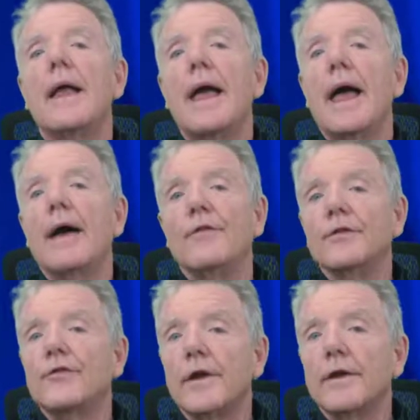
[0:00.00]
have this
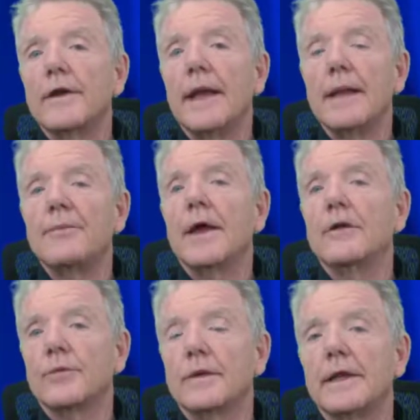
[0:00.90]
380
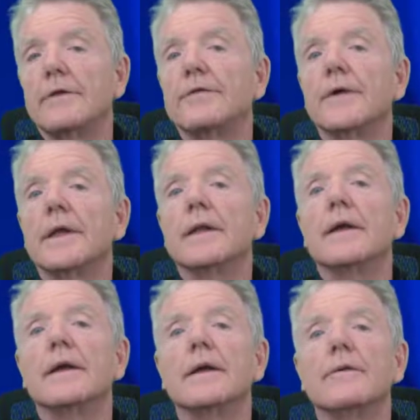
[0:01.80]
pounds per linear foot
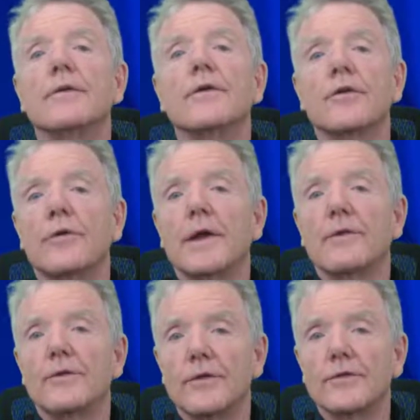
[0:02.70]
of earthquake
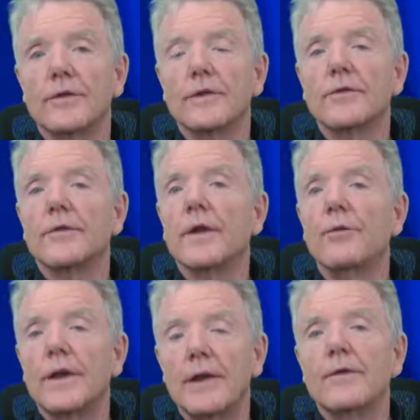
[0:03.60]
resistance
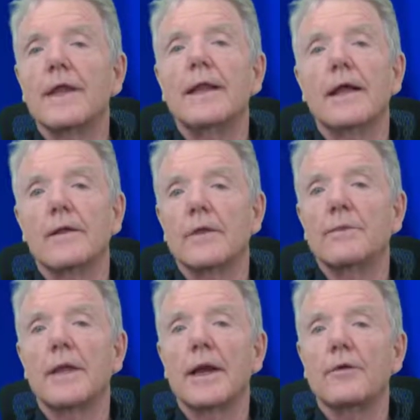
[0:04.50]
whenever they nail up the
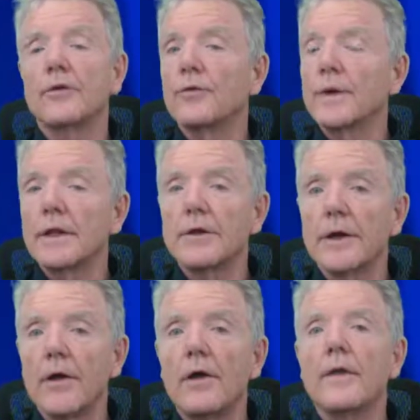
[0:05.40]
plywood. So we're going to look
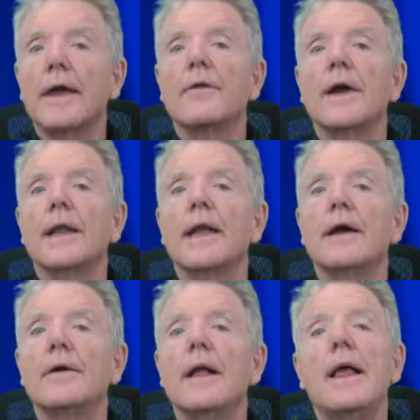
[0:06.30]
at all that right
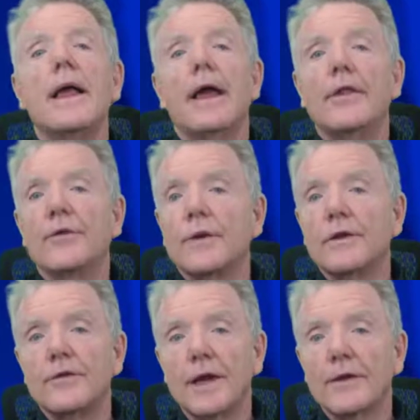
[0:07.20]
now, and then we're going to
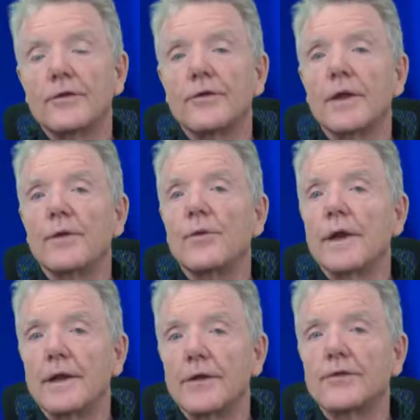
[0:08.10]
check and see what
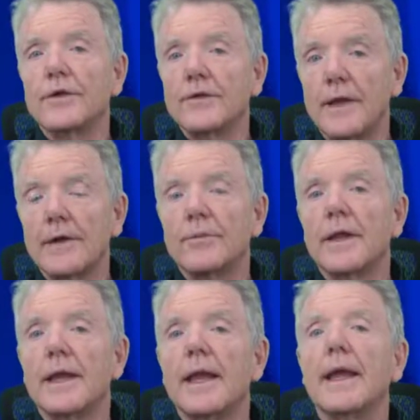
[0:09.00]
it is that Standard
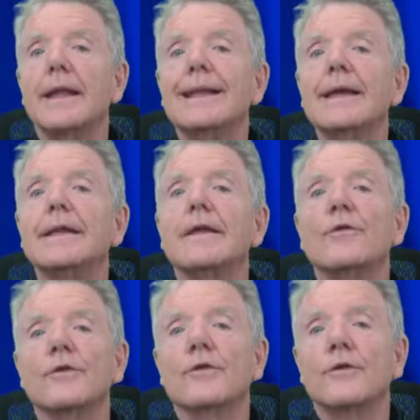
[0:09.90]
Plan A did that
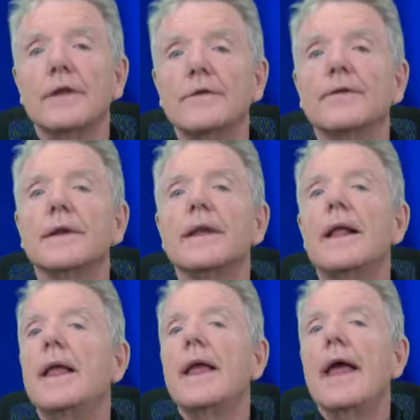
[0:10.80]
was so different,
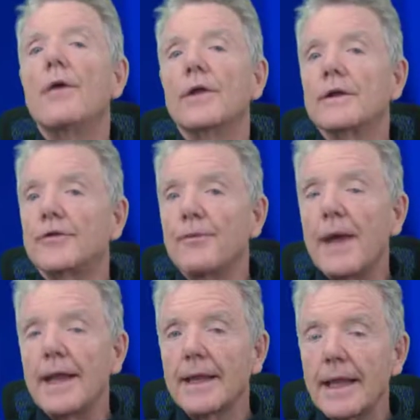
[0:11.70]
and what a
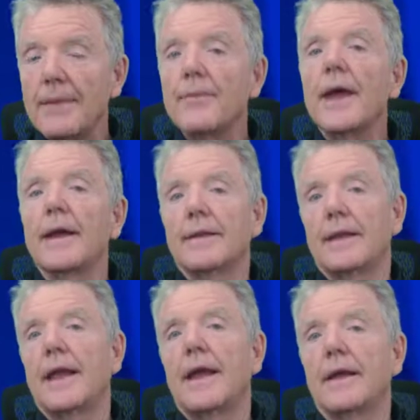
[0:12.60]
dramatic impact it
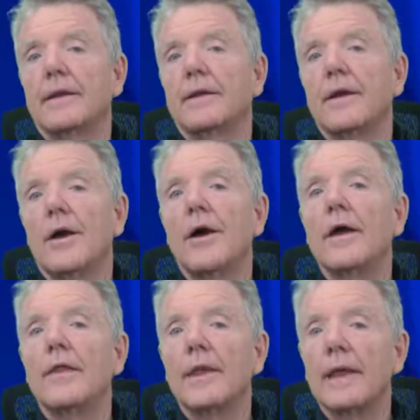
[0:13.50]
had
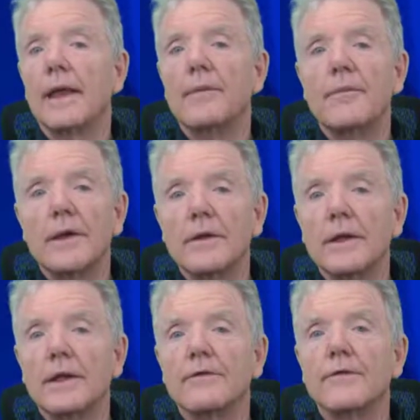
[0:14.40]
on the
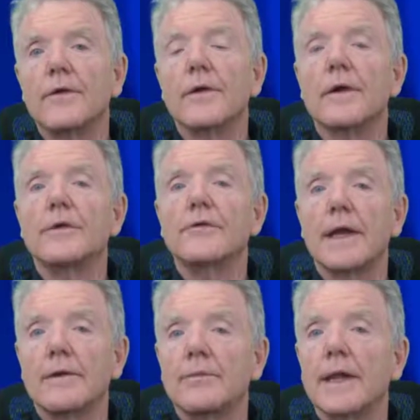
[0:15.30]
ability for
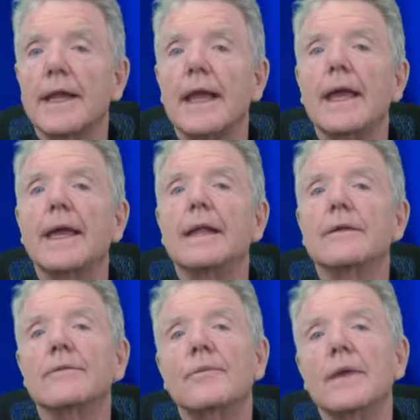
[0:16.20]
Standard Plan A
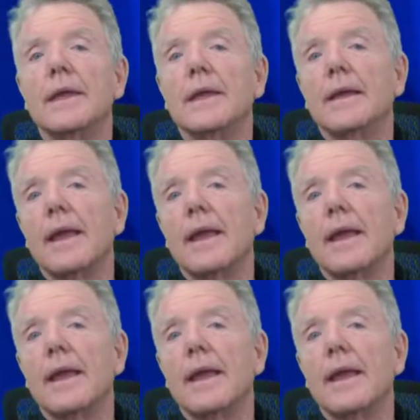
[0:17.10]
to be